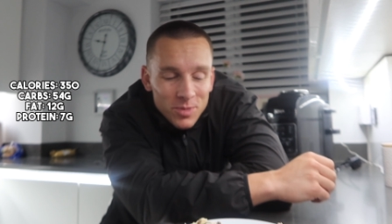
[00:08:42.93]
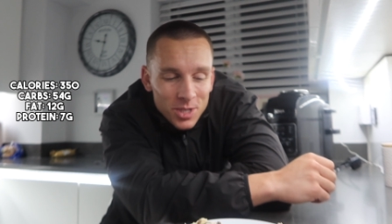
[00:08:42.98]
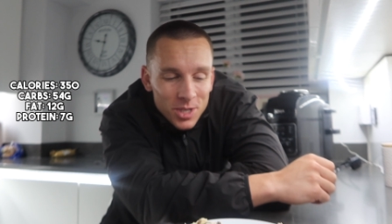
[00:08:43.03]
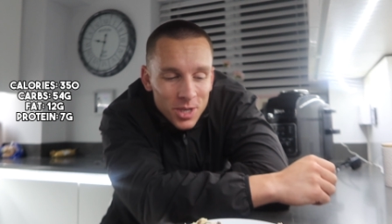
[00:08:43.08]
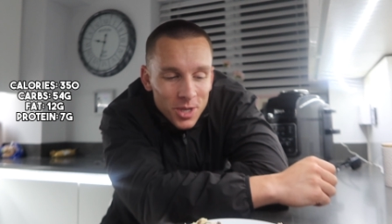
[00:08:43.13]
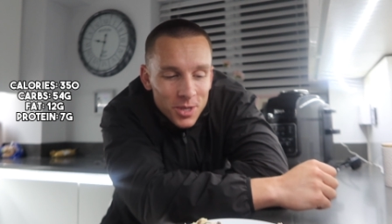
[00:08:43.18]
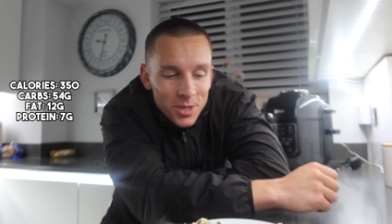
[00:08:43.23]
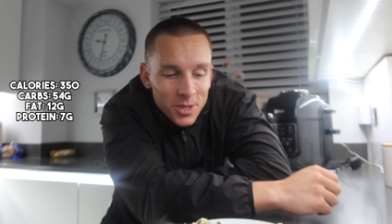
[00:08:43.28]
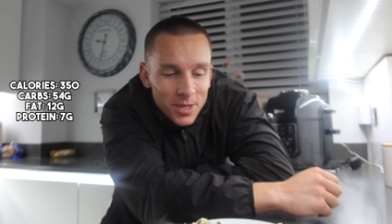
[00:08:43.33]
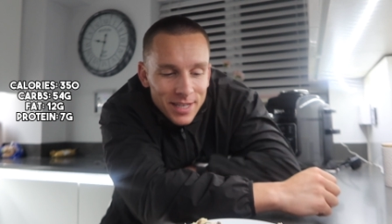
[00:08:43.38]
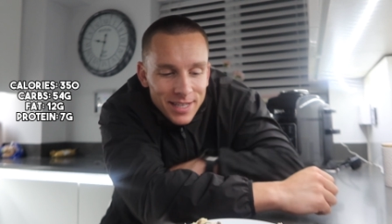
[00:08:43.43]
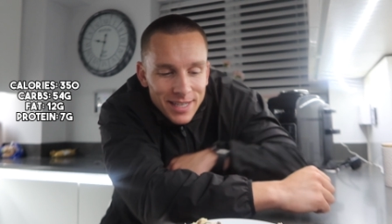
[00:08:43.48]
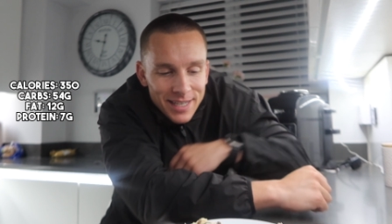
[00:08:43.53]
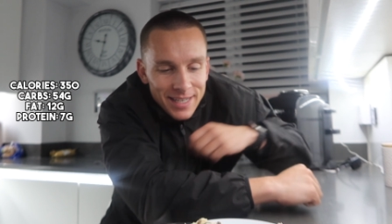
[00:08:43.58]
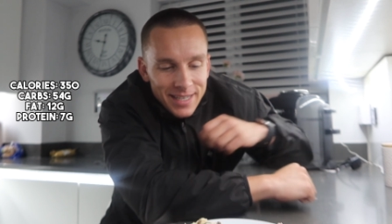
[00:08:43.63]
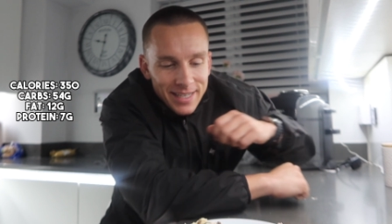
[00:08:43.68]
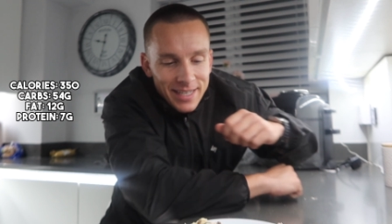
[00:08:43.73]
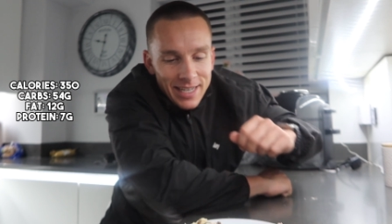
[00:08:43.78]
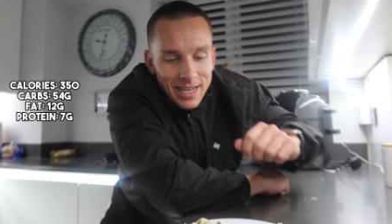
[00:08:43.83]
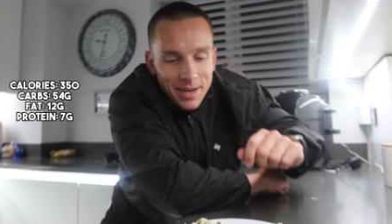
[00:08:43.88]
So
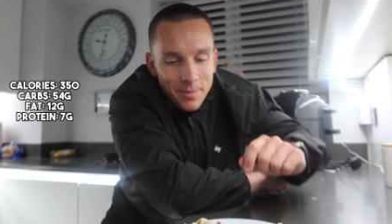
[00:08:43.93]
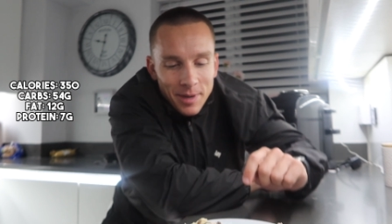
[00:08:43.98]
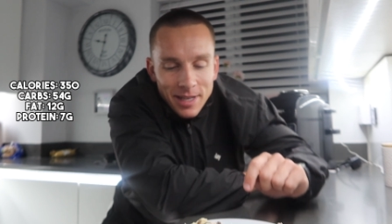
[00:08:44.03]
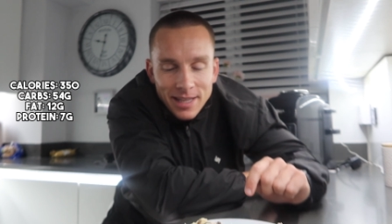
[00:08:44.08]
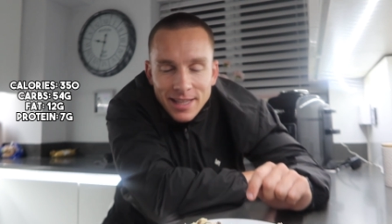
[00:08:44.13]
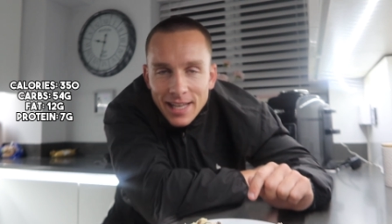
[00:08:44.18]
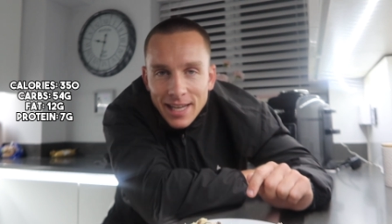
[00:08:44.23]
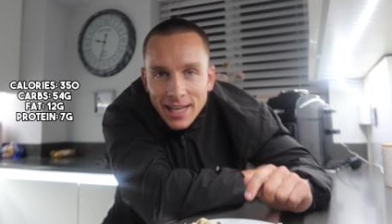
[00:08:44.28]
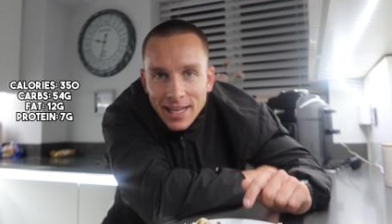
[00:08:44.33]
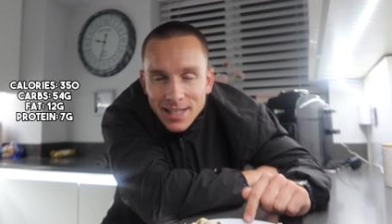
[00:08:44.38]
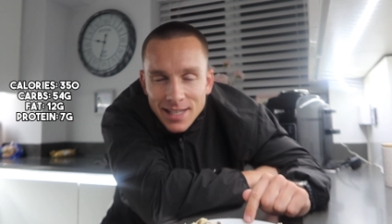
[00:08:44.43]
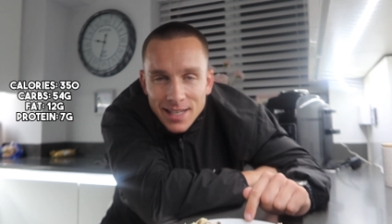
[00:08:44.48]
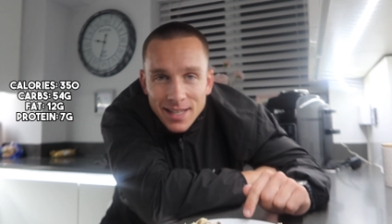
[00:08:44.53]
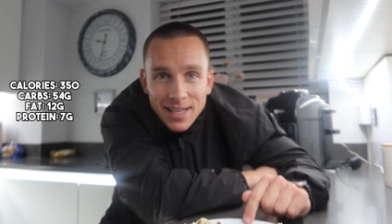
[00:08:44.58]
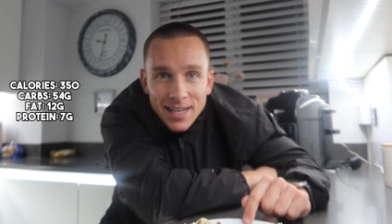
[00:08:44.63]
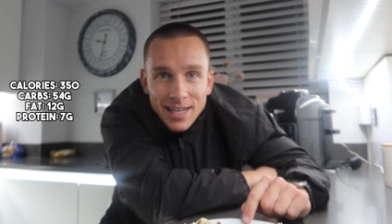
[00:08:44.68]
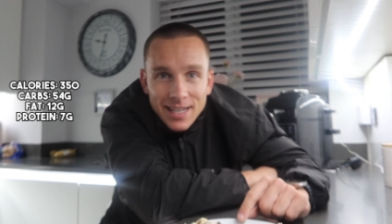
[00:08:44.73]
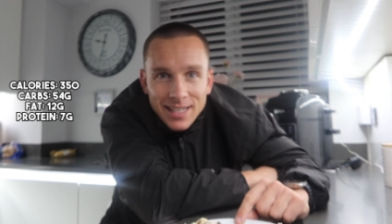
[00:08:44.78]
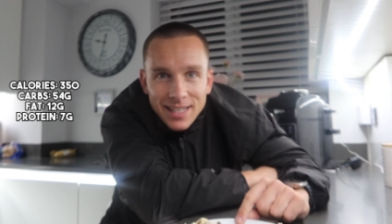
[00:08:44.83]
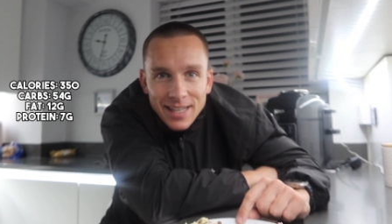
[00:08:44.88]
I'm gonna dig into
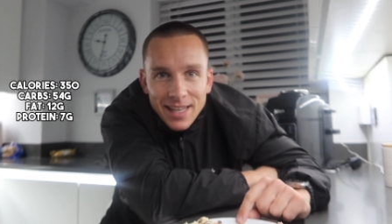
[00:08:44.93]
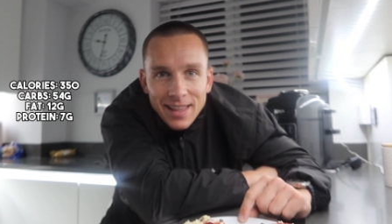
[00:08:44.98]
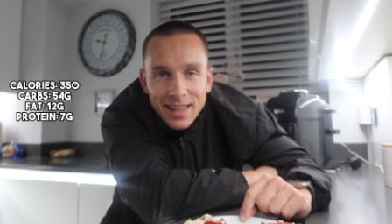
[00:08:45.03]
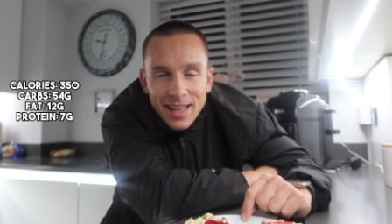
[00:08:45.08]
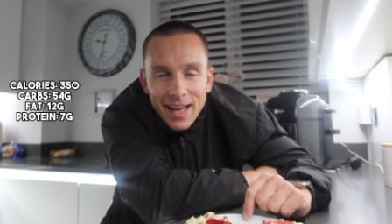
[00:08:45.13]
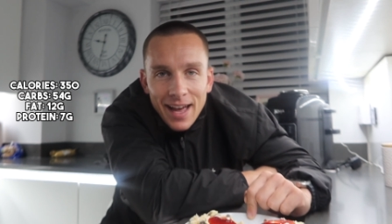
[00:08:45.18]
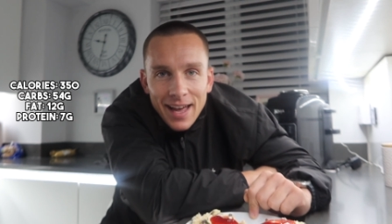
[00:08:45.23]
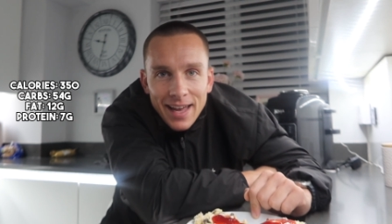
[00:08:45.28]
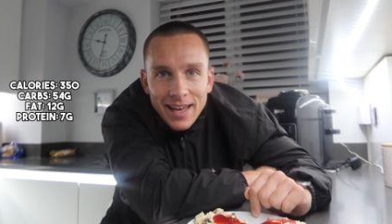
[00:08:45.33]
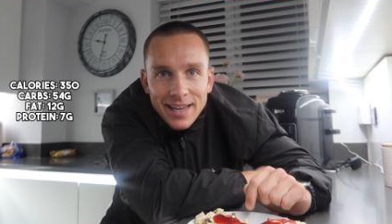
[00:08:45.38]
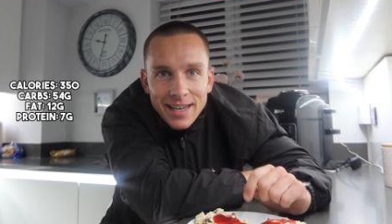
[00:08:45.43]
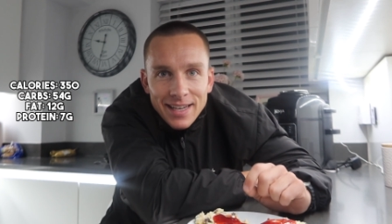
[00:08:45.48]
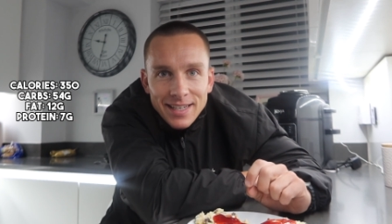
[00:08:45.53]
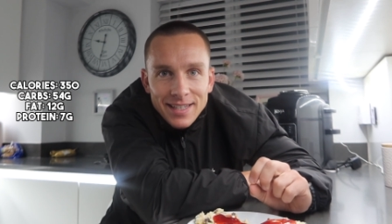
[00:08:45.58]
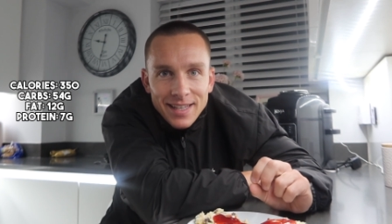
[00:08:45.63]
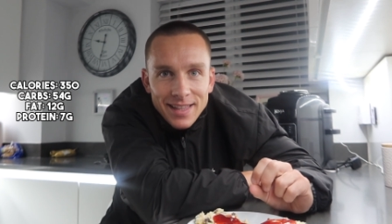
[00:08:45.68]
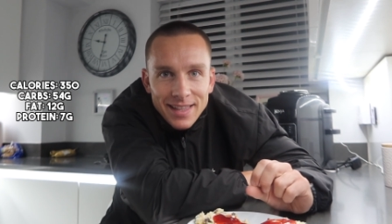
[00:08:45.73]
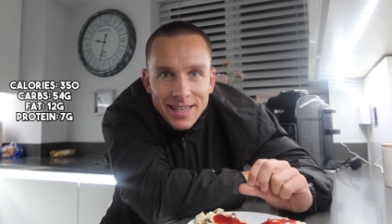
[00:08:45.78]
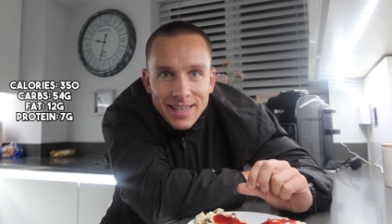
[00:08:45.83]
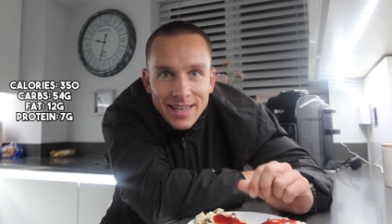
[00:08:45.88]
this and then that
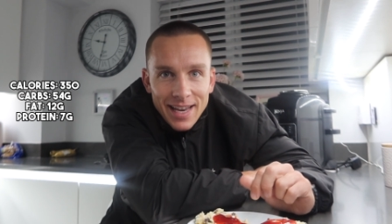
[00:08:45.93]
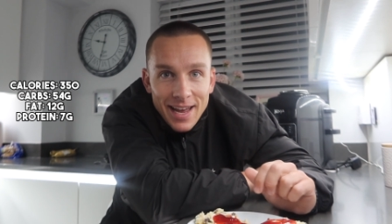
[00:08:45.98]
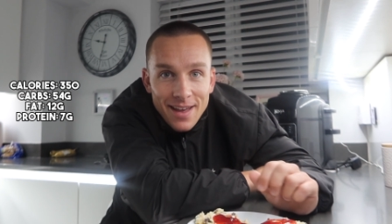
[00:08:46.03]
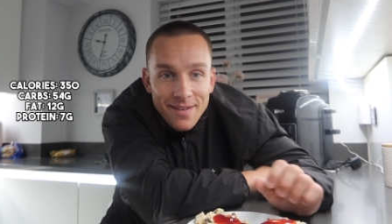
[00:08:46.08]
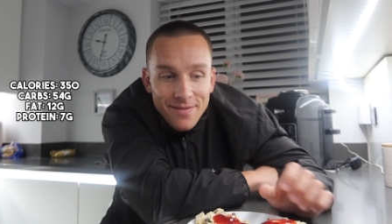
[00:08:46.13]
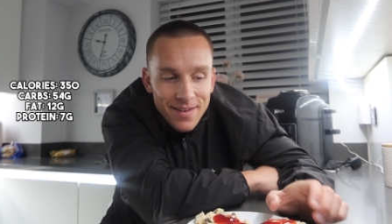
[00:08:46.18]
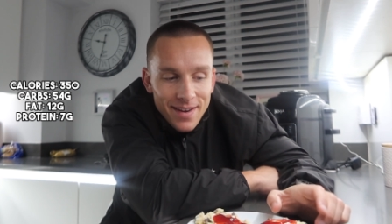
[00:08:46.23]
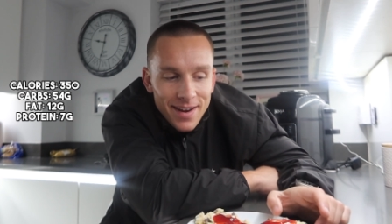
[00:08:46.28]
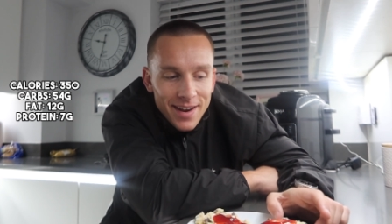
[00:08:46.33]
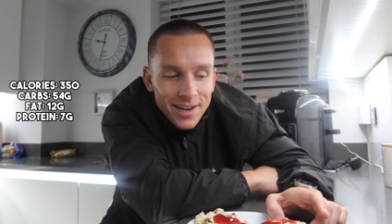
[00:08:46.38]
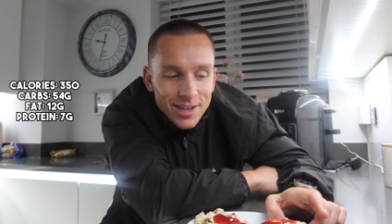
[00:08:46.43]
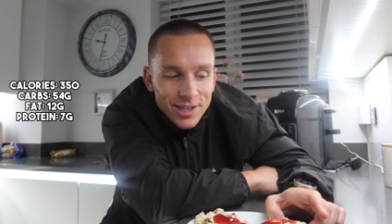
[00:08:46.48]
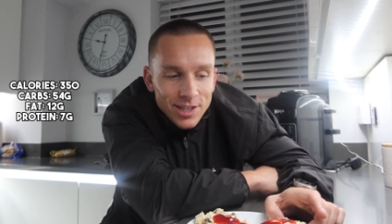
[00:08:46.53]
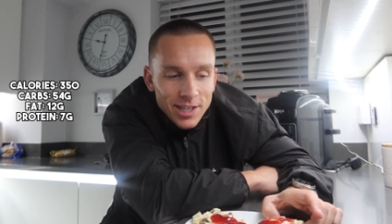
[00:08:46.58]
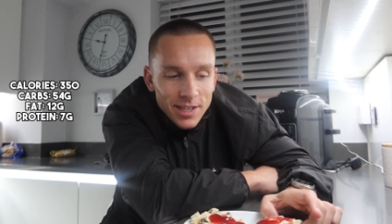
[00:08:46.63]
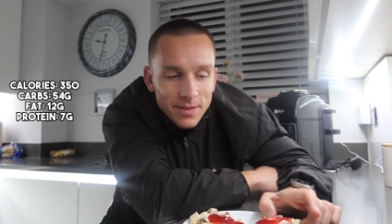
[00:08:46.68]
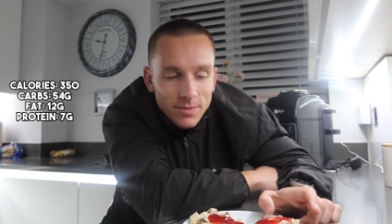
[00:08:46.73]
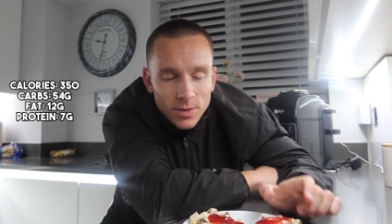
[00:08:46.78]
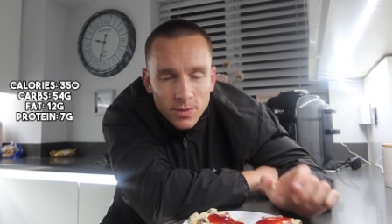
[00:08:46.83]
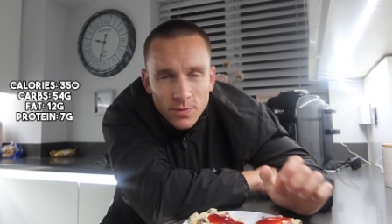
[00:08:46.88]
is the day
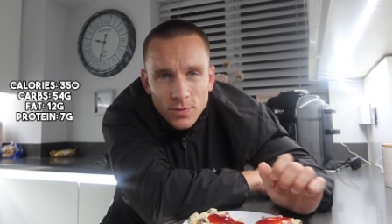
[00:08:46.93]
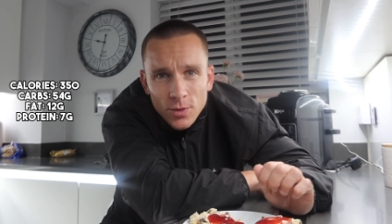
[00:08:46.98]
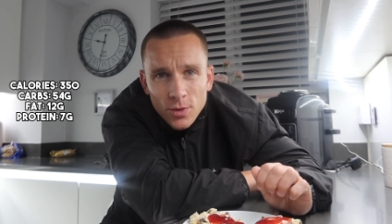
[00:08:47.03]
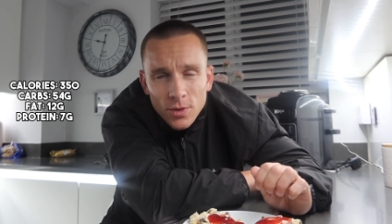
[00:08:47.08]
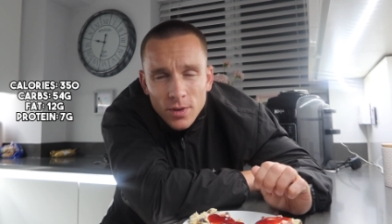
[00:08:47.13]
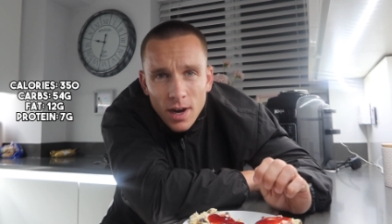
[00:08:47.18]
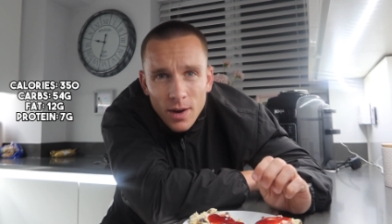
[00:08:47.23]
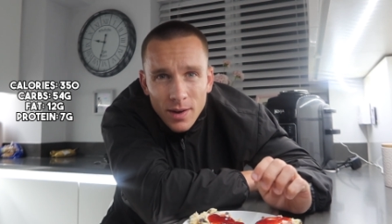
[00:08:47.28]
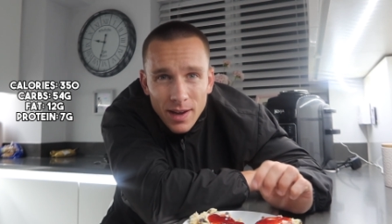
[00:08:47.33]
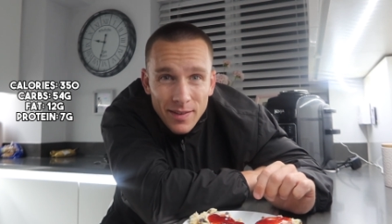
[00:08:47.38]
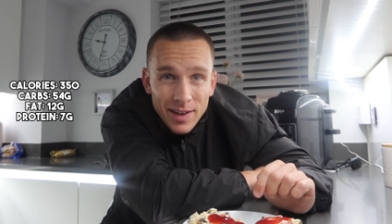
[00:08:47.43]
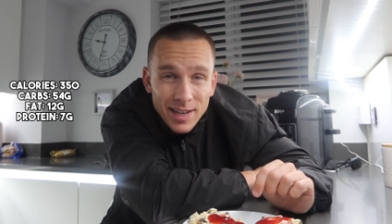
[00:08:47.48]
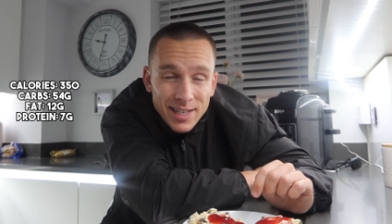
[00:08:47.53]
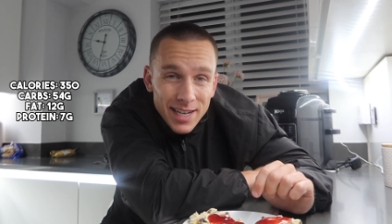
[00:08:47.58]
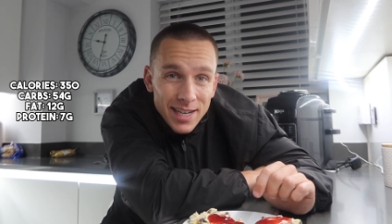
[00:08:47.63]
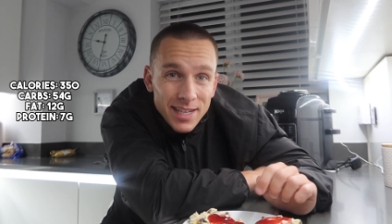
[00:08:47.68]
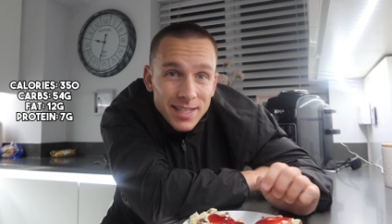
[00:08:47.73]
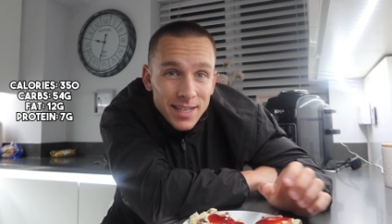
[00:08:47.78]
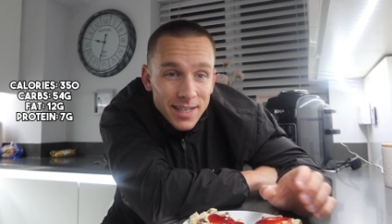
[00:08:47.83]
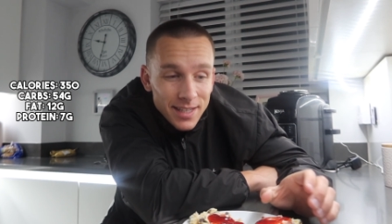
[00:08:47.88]
finished. So I thought, I'll give it a
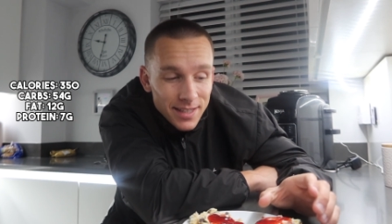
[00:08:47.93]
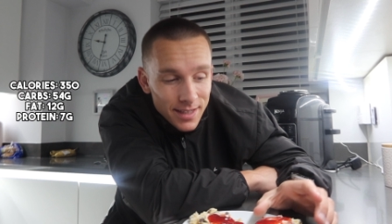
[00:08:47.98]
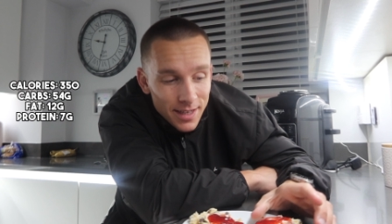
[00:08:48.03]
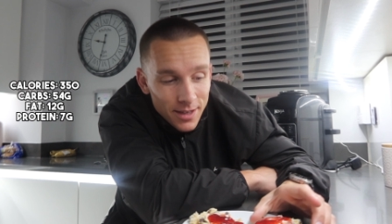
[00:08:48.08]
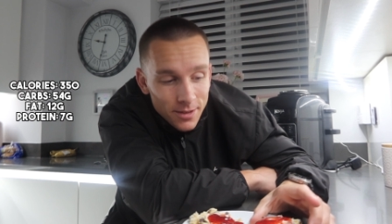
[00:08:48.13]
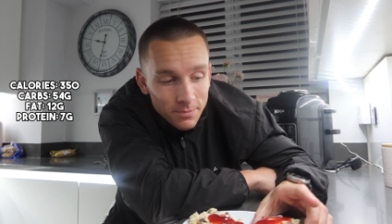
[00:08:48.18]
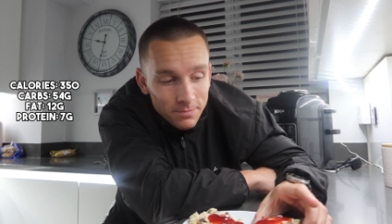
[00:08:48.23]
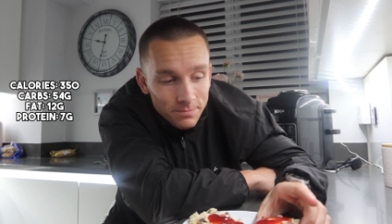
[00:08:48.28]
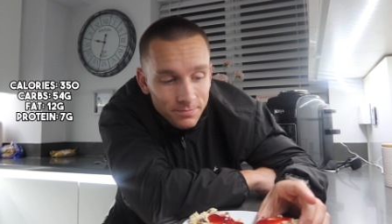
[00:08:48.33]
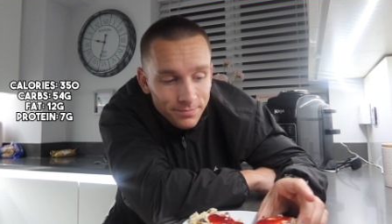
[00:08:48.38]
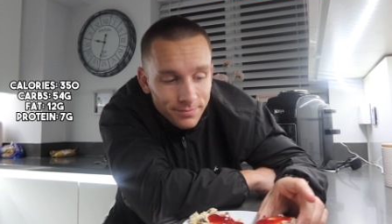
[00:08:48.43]
taste test now.